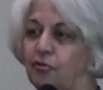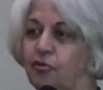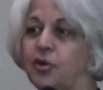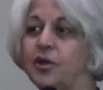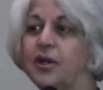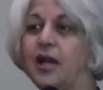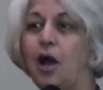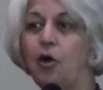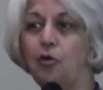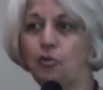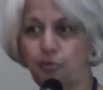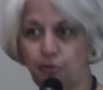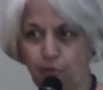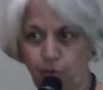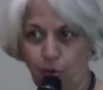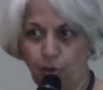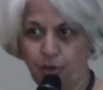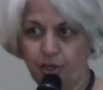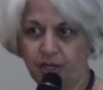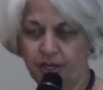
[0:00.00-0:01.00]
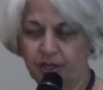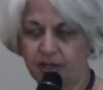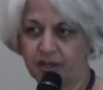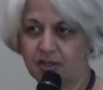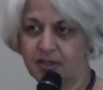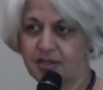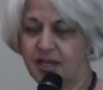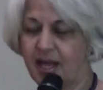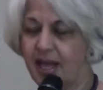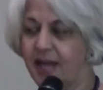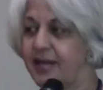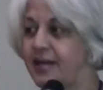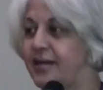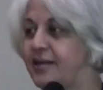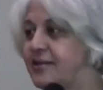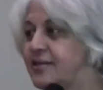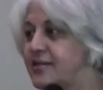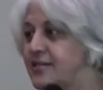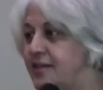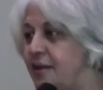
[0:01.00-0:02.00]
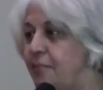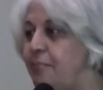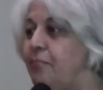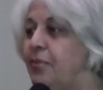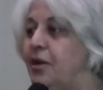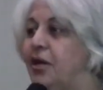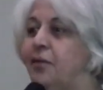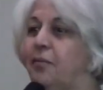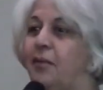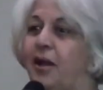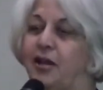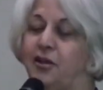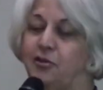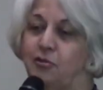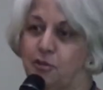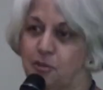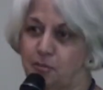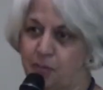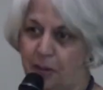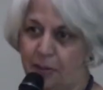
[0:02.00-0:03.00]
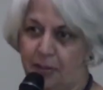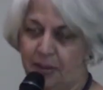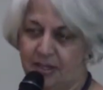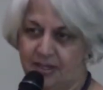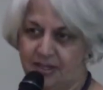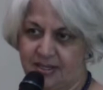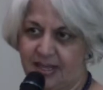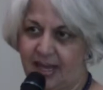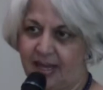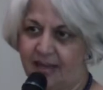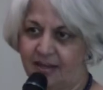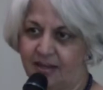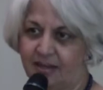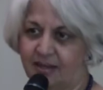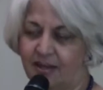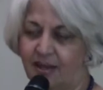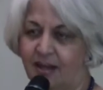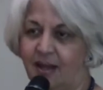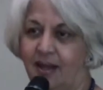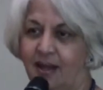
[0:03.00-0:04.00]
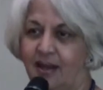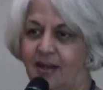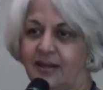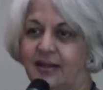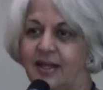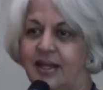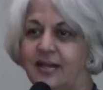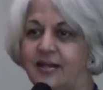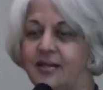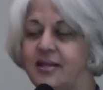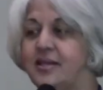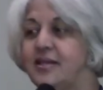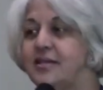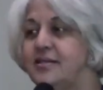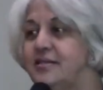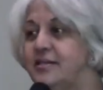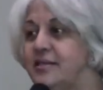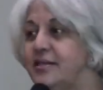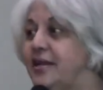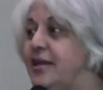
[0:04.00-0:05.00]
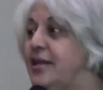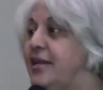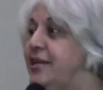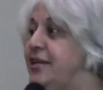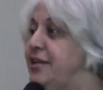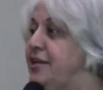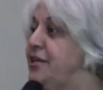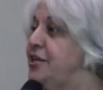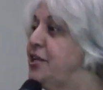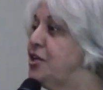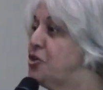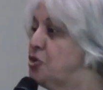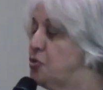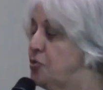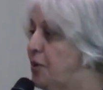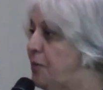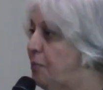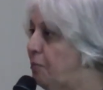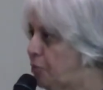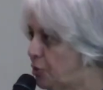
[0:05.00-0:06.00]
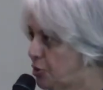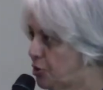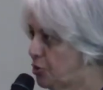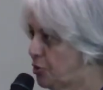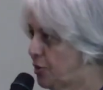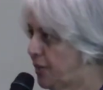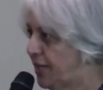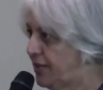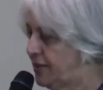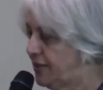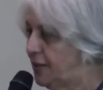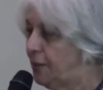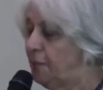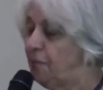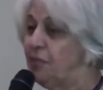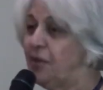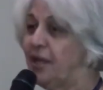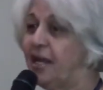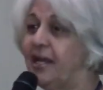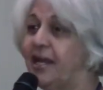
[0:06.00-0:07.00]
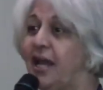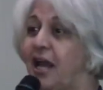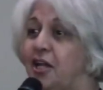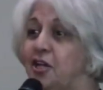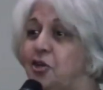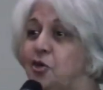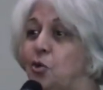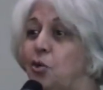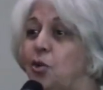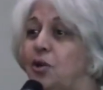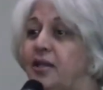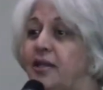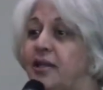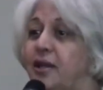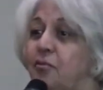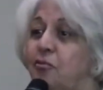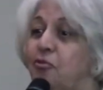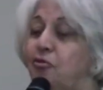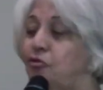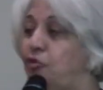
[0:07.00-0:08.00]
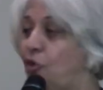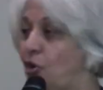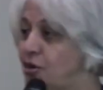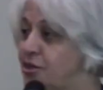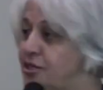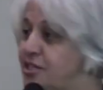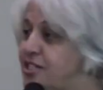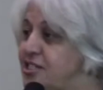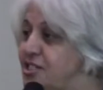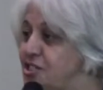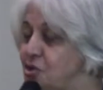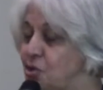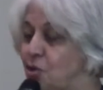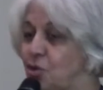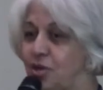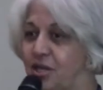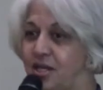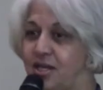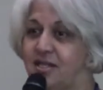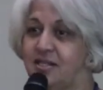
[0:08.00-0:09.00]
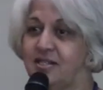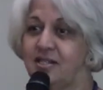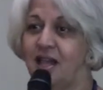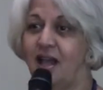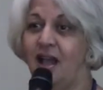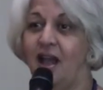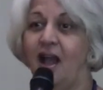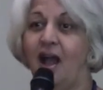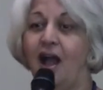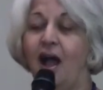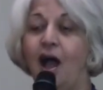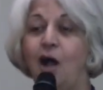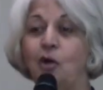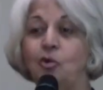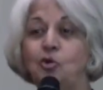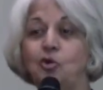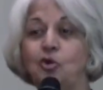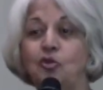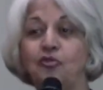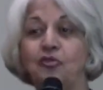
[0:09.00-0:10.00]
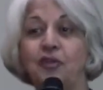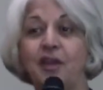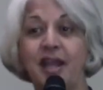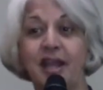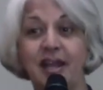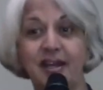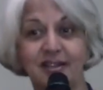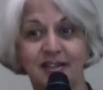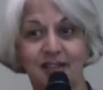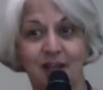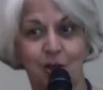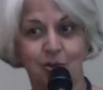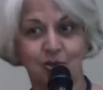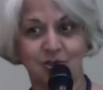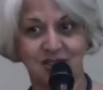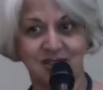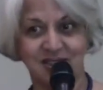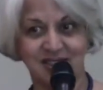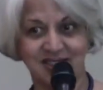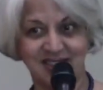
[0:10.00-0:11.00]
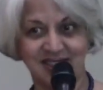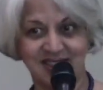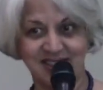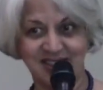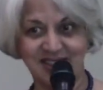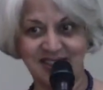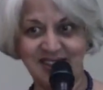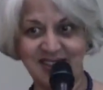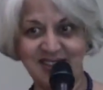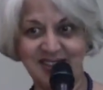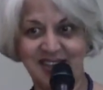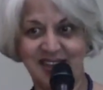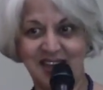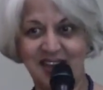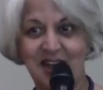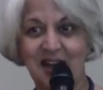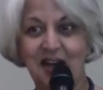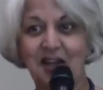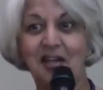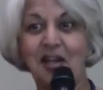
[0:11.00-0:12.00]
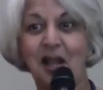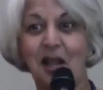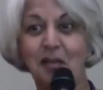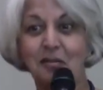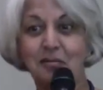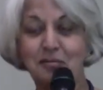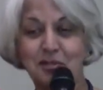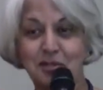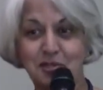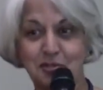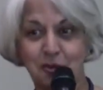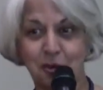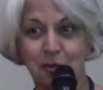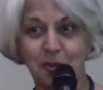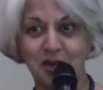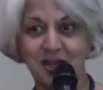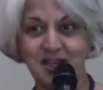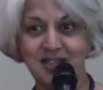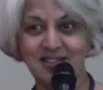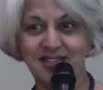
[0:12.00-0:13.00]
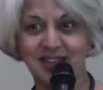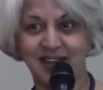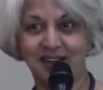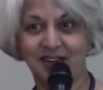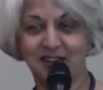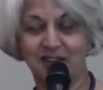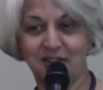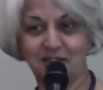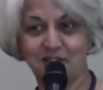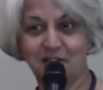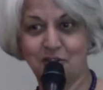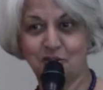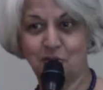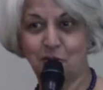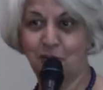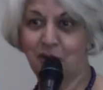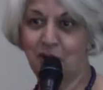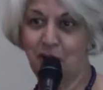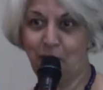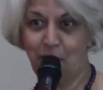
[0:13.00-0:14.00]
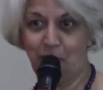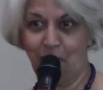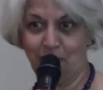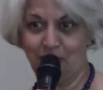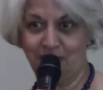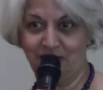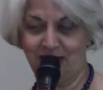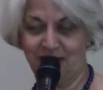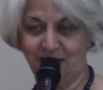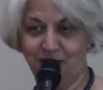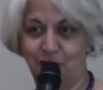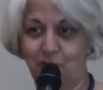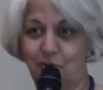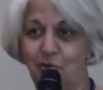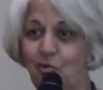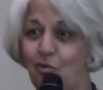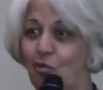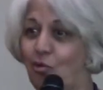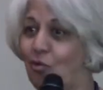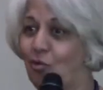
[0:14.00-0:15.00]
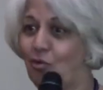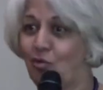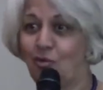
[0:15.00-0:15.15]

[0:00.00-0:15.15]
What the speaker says: for now 4 years. And in December, my newspaper decided that these really needed to be put together. And I told them 40 stories out of 8,000 cities, times so many sectors and so many projects. You know,